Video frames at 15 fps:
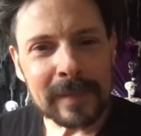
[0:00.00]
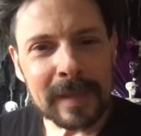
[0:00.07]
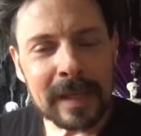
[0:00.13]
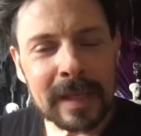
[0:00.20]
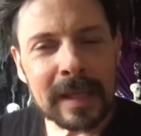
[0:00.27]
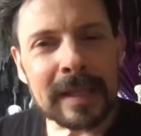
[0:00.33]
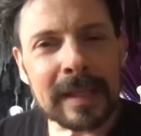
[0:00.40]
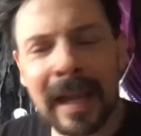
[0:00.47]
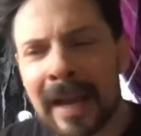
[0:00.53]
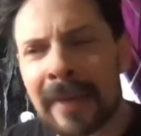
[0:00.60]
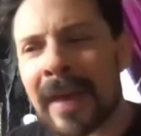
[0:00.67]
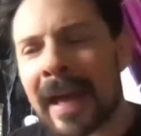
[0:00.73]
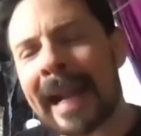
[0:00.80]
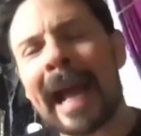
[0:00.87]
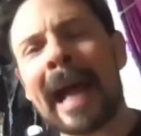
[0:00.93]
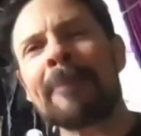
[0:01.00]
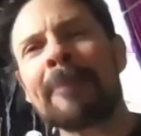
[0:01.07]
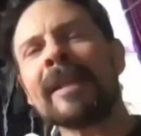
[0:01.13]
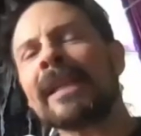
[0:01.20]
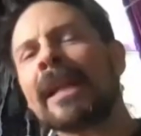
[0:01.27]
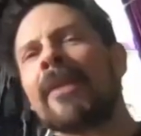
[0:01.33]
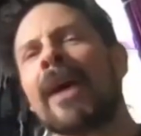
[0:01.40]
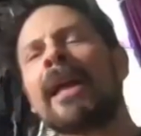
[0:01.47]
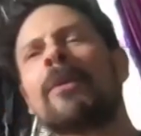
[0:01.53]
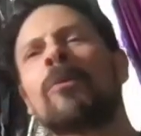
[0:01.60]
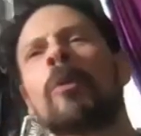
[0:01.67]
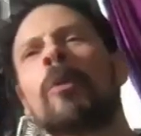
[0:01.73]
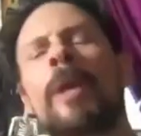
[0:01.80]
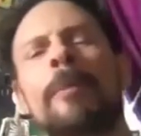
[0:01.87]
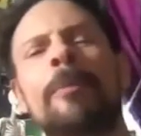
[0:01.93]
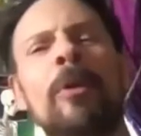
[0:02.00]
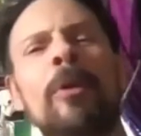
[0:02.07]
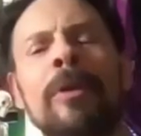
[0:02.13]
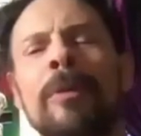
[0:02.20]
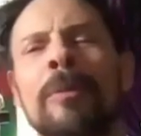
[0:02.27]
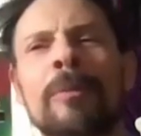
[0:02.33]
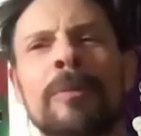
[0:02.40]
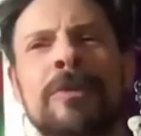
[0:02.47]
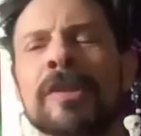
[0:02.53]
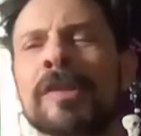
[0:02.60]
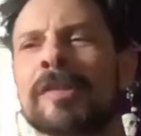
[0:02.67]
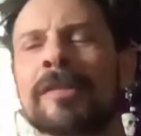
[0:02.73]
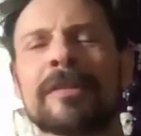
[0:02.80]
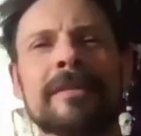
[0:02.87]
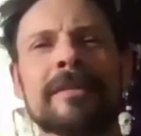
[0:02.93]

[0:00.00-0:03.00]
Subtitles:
Yeah, that happens. I've had it where people just